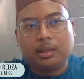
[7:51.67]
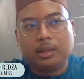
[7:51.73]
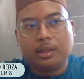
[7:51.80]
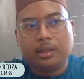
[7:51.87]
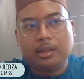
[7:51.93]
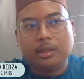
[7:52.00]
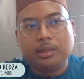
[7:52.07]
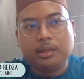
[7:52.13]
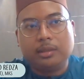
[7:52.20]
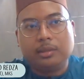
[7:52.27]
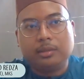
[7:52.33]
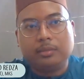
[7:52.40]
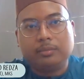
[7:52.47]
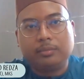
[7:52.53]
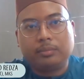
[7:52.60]

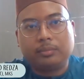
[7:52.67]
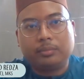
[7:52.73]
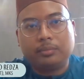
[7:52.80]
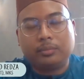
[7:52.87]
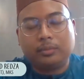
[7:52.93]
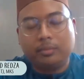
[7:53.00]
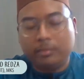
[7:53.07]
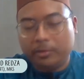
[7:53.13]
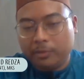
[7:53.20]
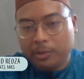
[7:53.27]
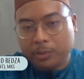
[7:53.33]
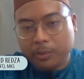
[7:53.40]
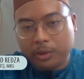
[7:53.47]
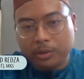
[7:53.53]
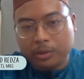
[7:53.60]
And
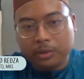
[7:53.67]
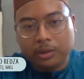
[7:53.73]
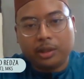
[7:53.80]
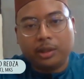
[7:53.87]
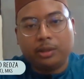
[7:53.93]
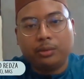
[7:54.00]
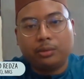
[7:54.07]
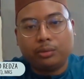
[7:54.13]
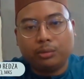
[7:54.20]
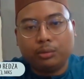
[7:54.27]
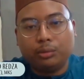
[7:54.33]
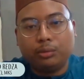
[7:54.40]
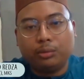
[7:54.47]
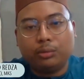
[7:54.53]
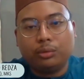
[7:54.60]
before we continue
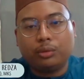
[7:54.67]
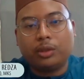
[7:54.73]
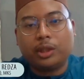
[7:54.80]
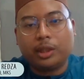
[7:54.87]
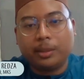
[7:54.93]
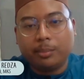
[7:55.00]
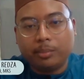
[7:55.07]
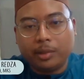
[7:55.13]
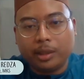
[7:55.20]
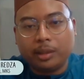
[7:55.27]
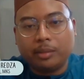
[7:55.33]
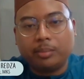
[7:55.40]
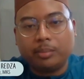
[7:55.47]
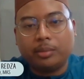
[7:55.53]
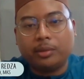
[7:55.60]
to contemplate
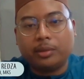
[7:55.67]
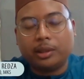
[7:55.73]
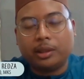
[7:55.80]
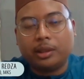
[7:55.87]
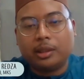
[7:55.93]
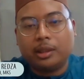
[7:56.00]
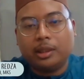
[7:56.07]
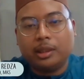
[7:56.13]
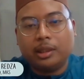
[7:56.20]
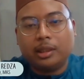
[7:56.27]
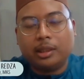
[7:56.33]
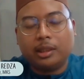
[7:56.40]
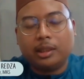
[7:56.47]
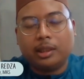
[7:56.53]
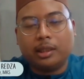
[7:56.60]
upon
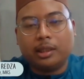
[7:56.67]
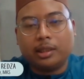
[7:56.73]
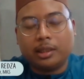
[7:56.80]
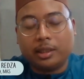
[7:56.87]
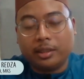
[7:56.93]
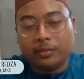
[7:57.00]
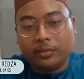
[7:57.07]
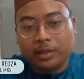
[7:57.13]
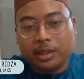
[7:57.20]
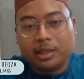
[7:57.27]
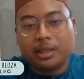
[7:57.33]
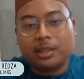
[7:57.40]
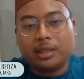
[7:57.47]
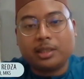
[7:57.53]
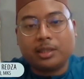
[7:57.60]
the
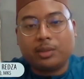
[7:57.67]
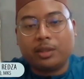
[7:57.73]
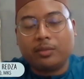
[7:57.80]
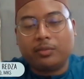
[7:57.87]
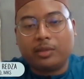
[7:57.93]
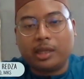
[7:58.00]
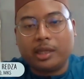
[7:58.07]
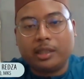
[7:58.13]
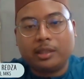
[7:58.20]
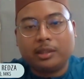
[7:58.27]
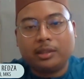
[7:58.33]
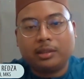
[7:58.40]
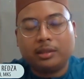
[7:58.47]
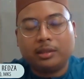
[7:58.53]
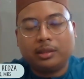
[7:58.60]
verses we have read,
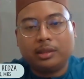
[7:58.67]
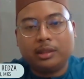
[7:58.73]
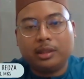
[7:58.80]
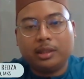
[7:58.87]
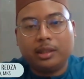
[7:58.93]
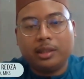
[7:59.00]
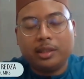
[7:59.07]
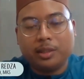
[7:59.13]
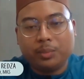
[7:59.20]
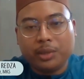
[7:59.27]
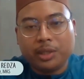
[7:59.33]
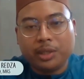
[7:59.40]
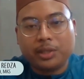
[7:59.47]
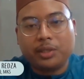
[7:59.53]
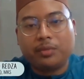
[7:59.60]
it is
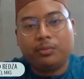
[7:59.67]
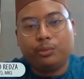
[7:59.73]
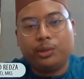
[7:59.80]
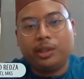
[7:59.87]
best if we